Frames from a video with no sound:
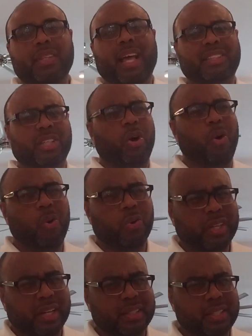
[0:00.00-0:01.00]
that's a whole
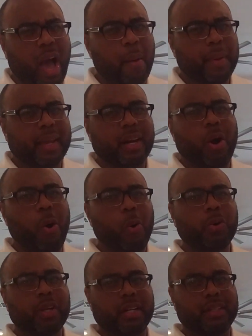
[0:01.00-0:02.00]
nother topic and a
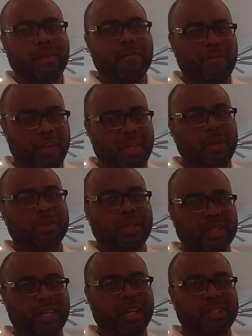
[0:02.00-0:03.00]
whole nother video
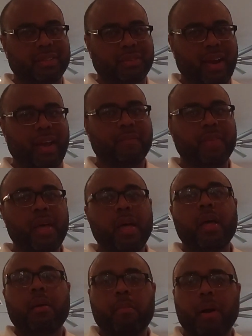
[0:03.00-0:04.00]
discussion, right?
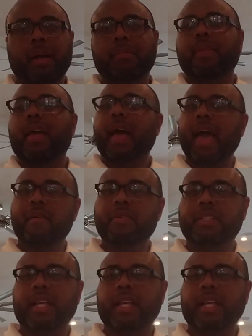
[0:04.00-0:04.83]
But having